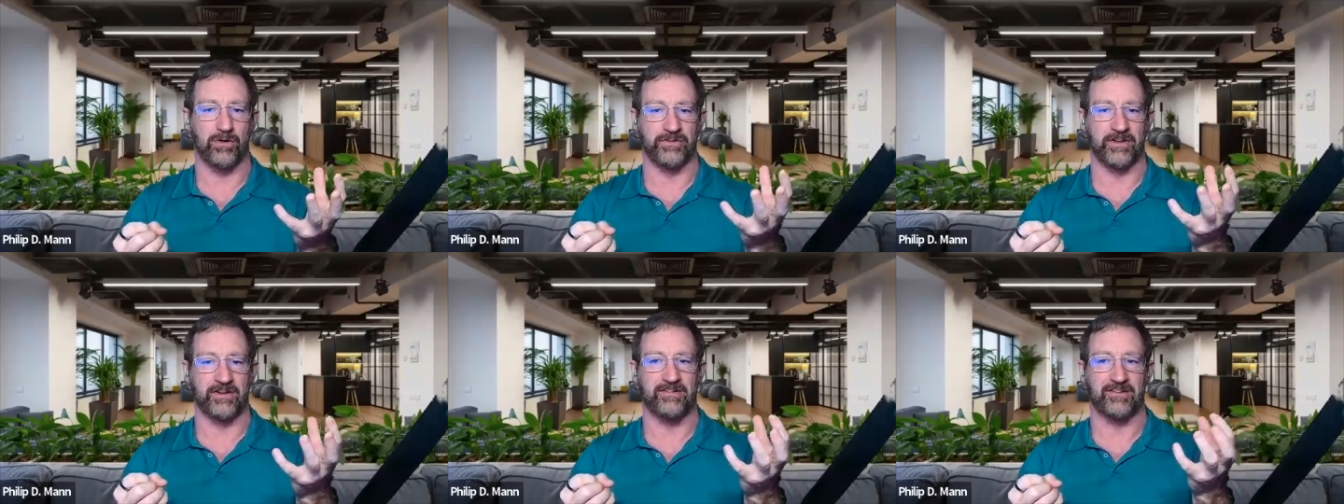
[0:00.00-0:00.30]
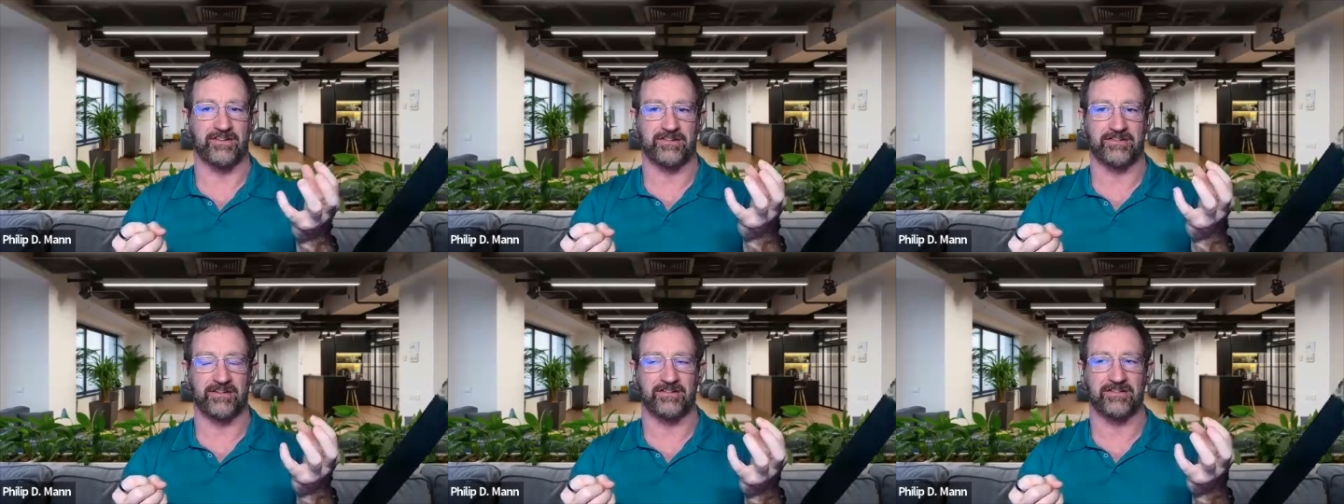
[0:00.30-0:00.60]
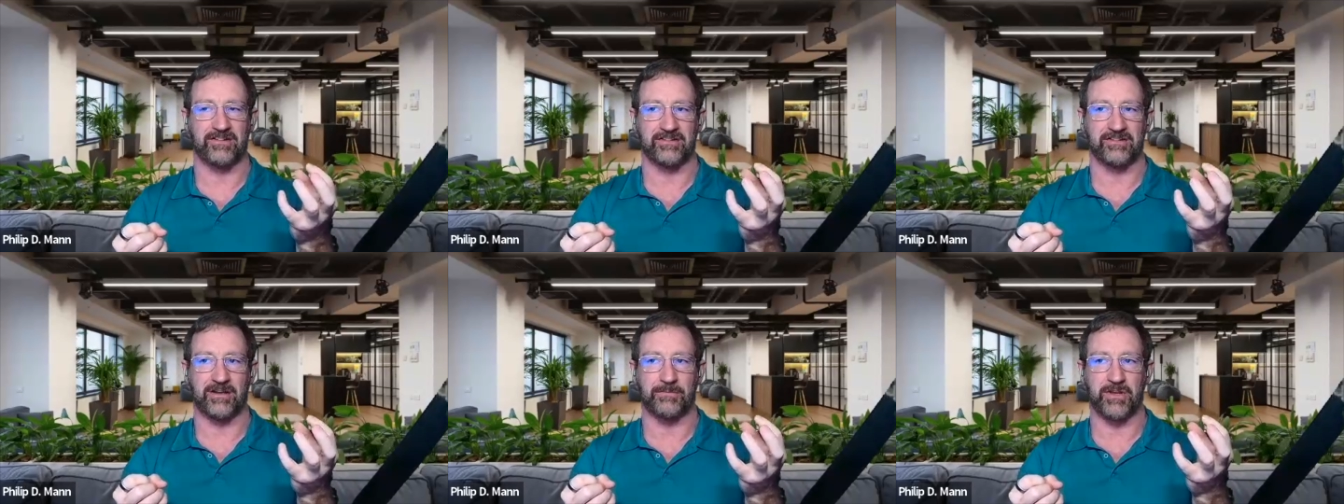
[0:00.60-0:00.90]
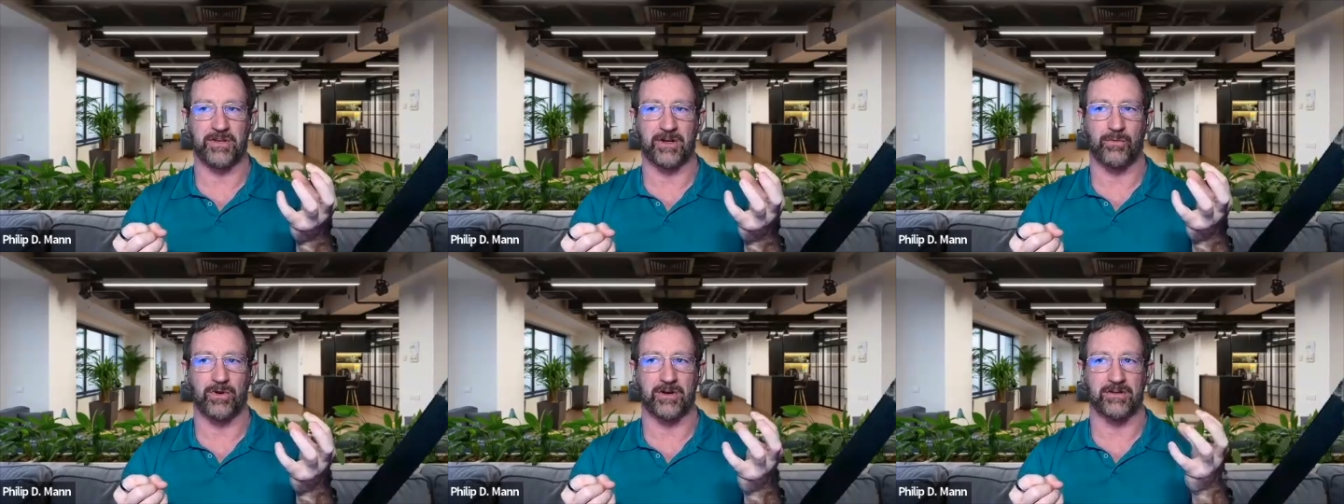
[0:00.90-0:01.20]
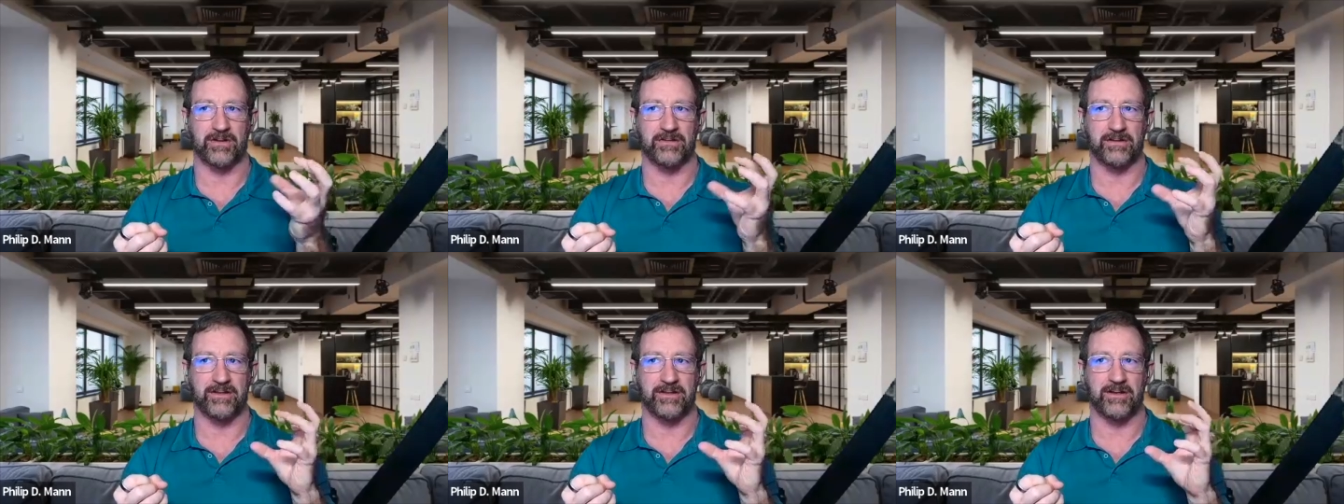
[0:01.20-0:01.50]
and this is something where
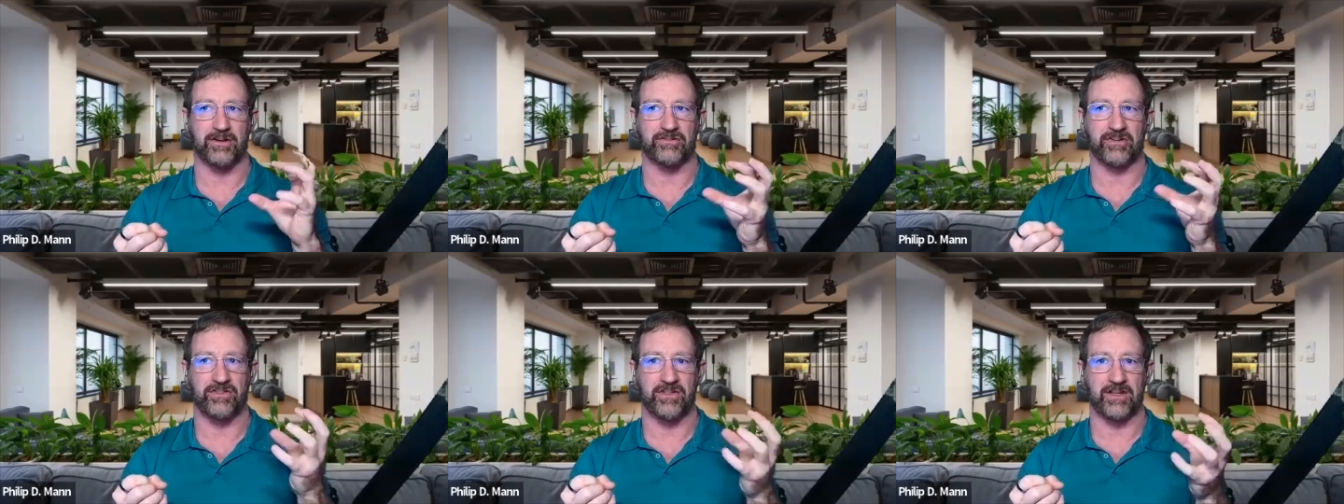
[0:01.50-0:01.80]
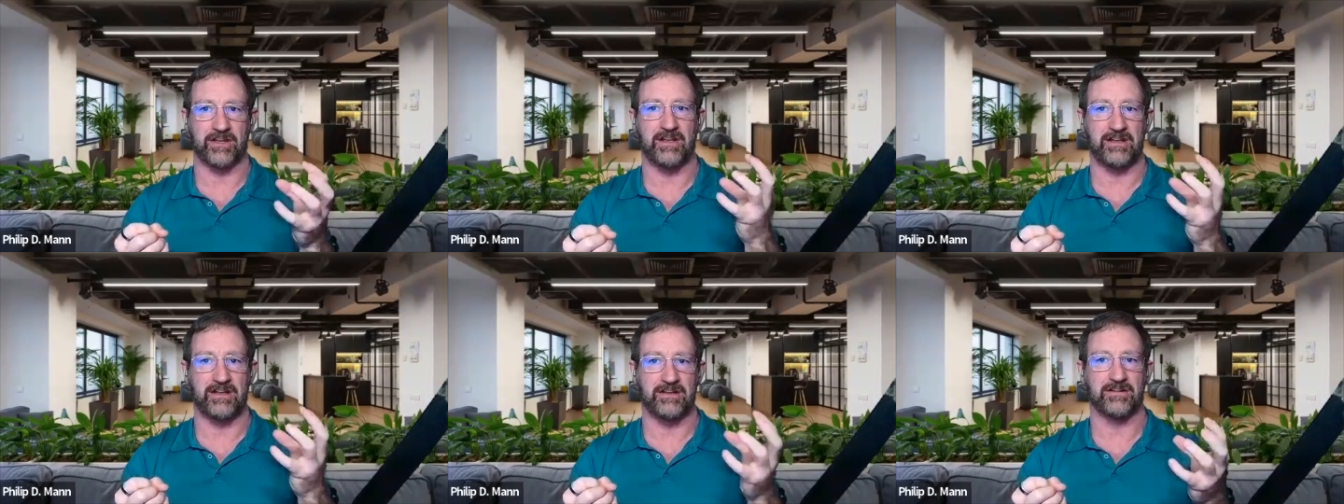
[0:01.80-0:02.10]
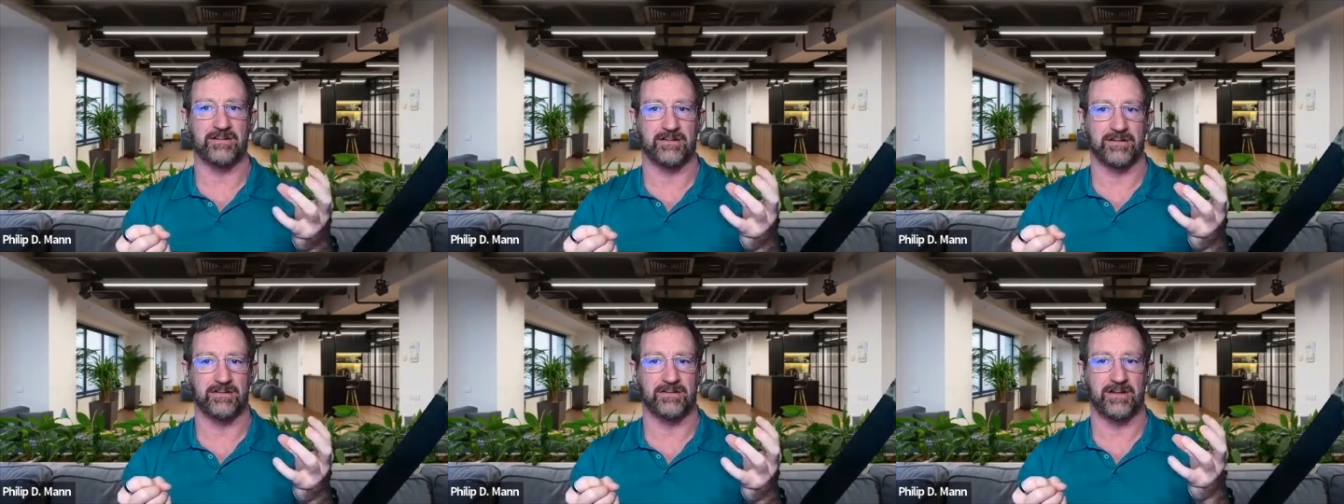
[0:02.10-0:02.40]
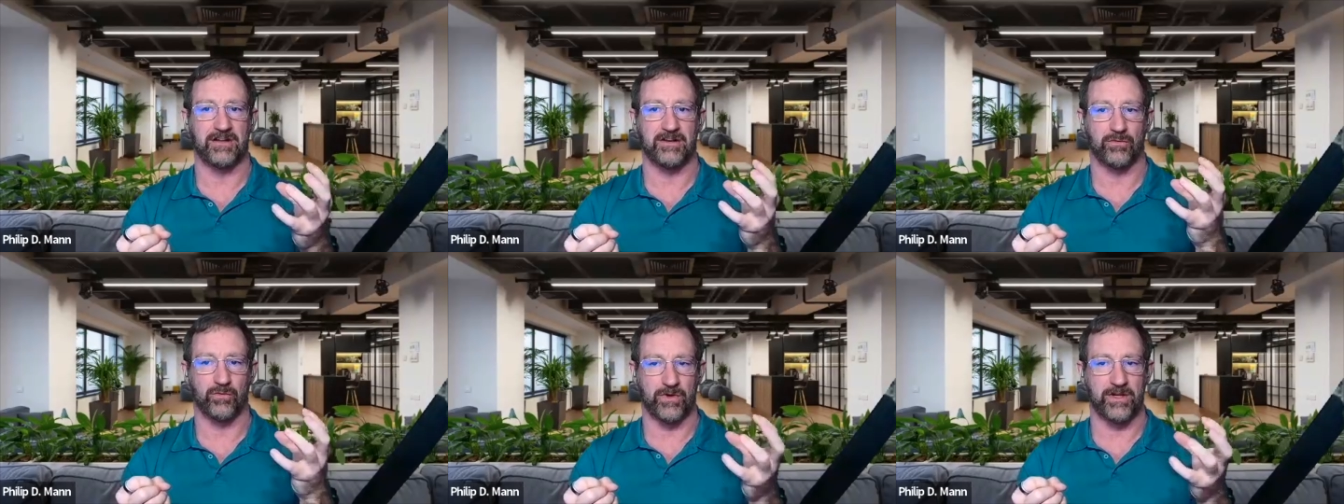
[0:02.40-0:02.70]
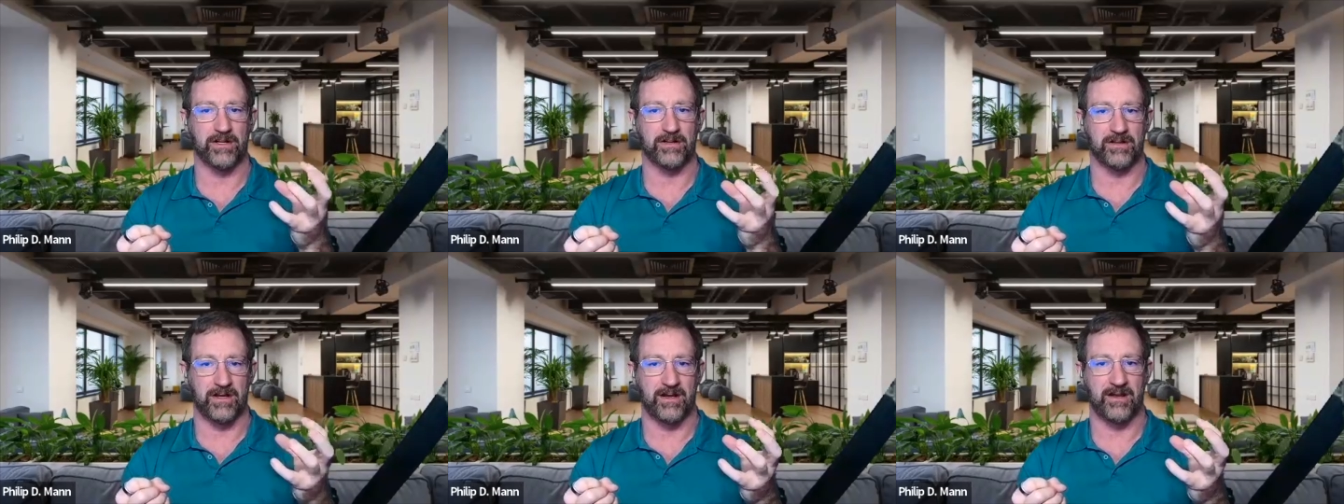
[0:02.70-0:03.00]
leaders I think need to
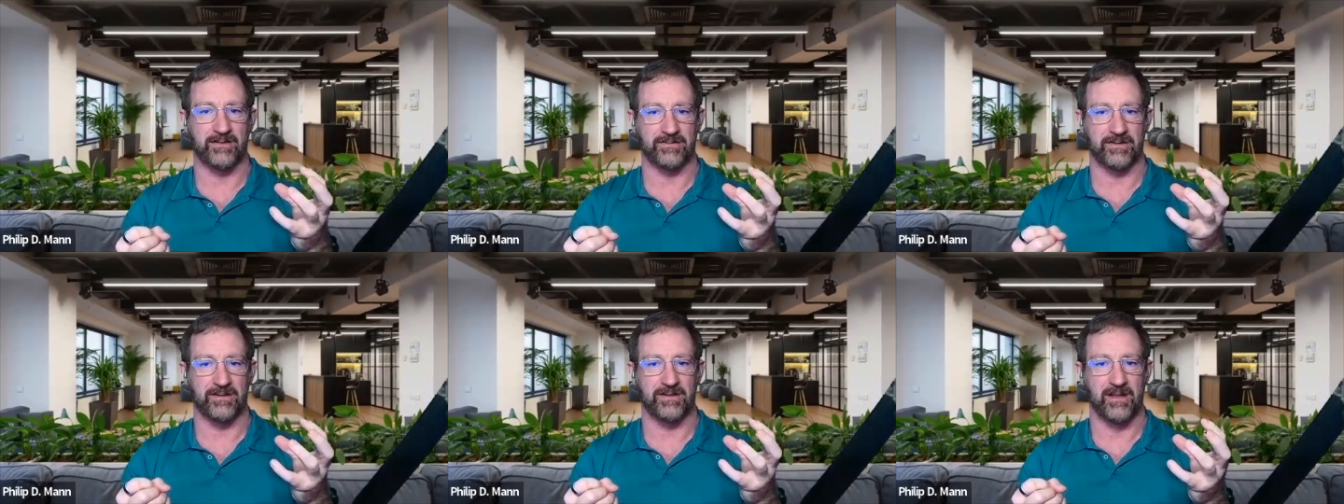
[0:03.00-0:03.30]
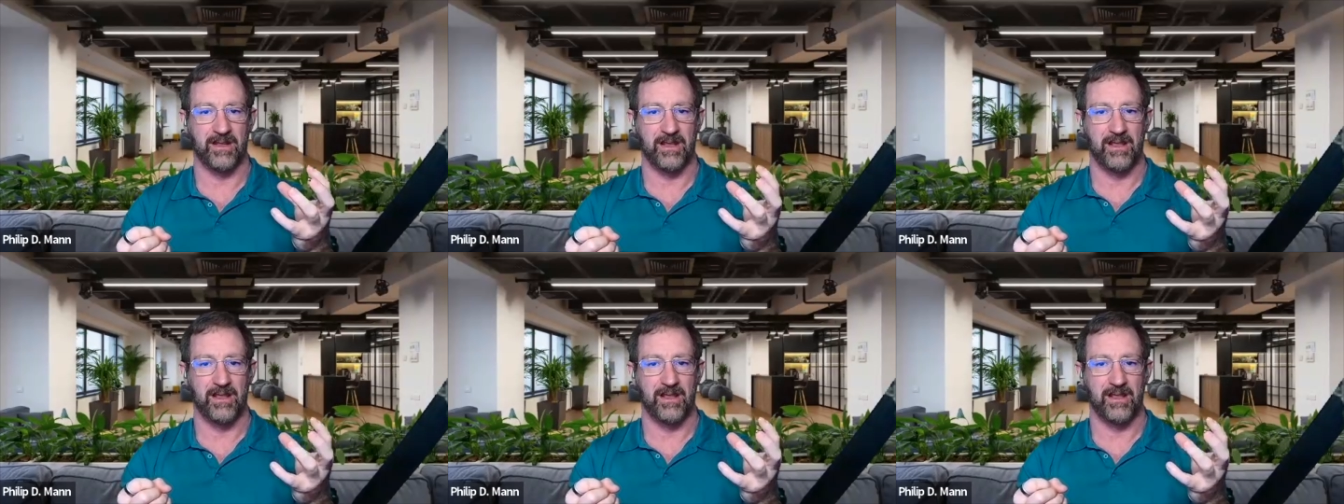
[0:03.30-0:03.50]
realize that